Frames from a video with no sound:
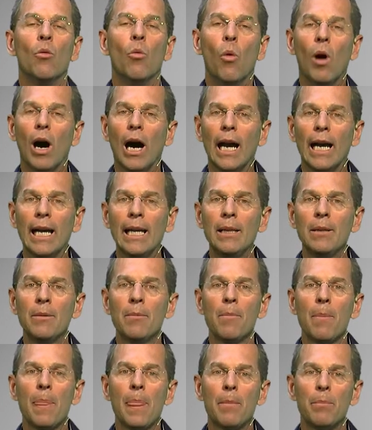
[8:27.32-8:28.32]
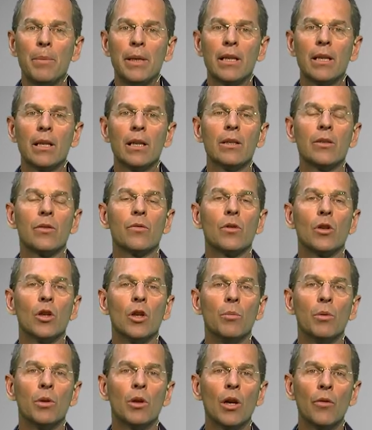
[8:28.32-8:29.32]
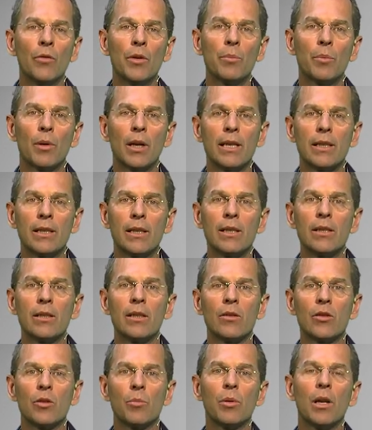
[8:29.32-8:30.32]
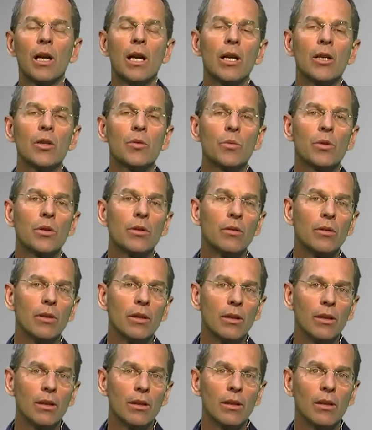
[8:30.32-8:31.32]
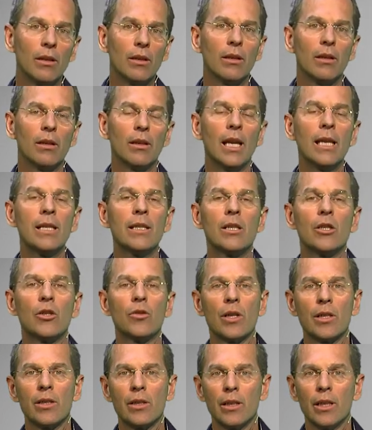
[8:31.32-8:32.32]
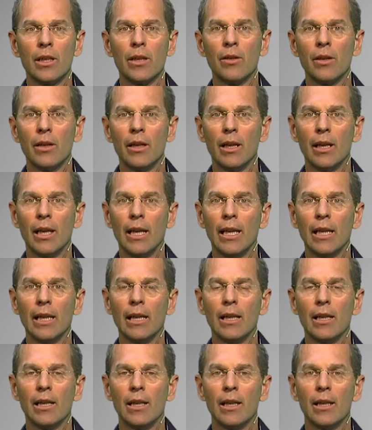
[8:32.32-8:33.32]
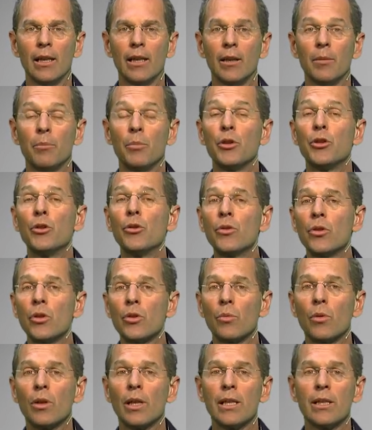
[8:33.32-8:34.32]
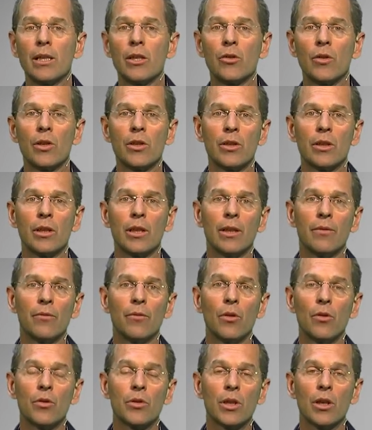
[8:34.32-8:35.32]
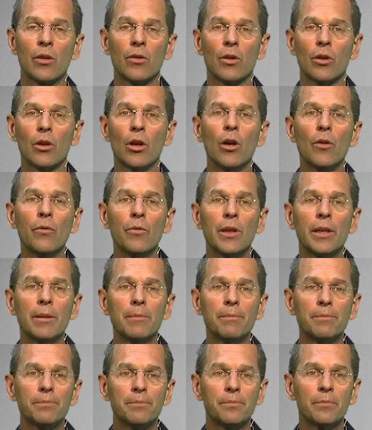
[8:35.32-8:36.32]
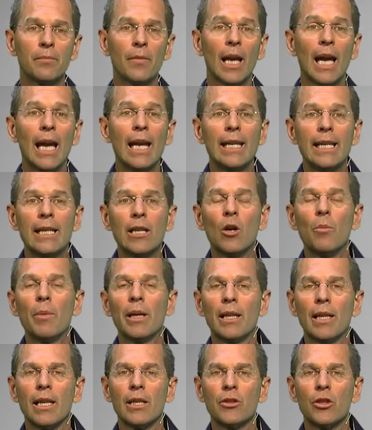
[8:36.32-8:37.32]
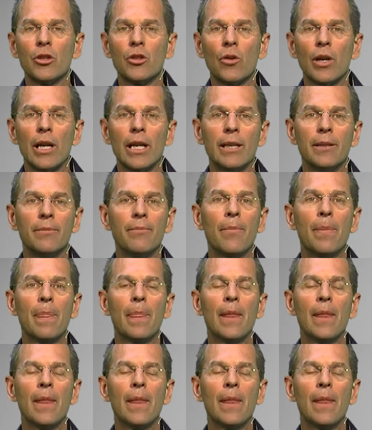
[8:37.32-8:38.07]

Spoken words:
Why? Because of global coffee prices, suppliers were less interested producers were less interested in focusing on their coffee, and Ecom had less to trade.